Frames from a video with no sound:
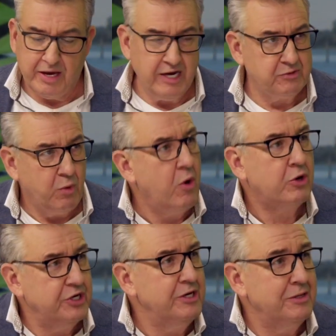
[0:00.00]
guest
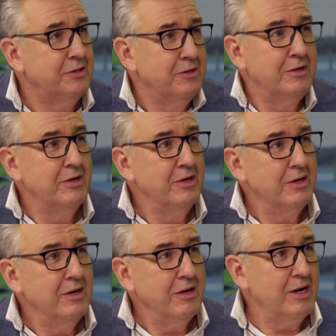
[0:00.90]
walks in,
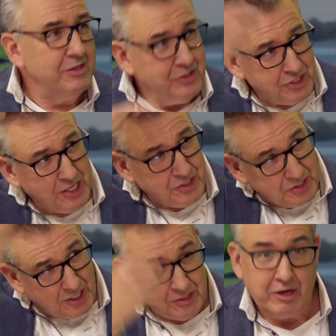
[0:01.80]
and the sensor
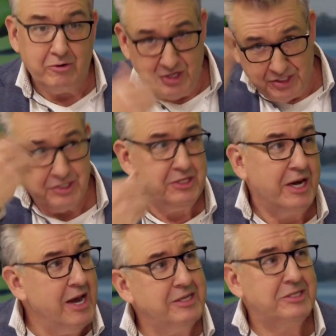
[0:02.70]
says, "Oh, this is the
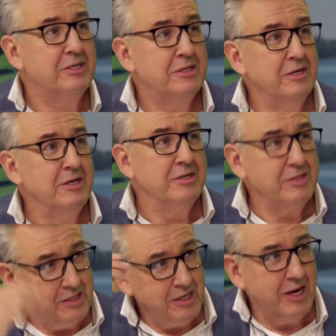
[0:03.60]
guest,"
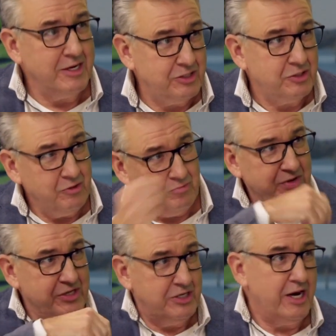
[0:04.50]
then the guest should
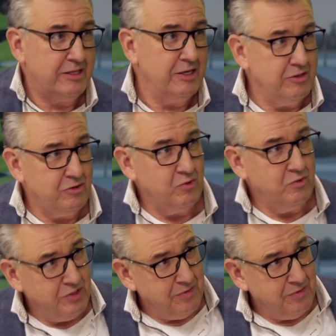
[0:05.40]
be checked into the